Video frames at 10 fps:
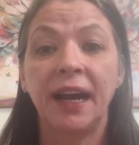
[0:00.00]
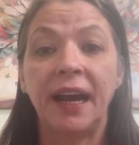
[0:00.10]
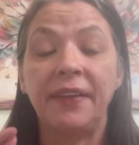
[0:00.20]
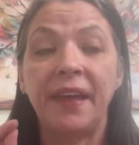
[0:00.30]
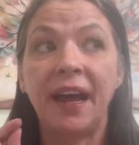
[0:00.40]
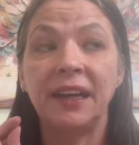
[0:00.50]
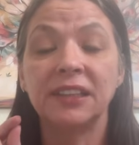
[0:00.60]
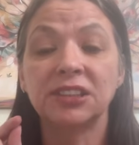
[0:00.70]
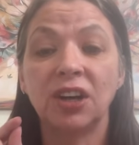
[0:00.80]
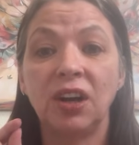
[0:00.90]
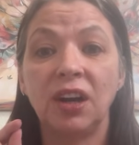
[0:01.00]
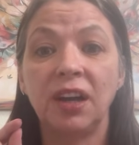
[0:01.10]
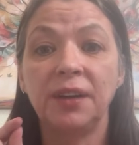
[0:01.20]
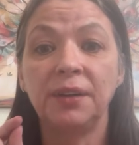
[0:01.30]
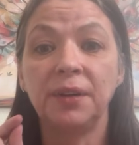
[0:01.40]
And that is
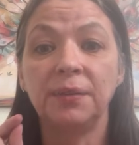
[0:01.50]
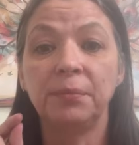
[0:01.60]
on